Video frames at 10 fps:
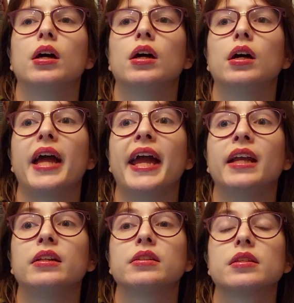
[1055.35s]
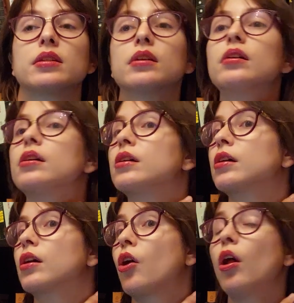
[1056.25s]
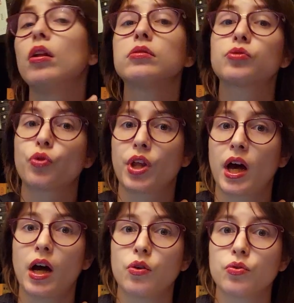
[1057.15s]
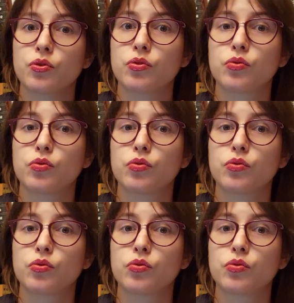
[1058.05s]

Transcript: uh, and Called to the house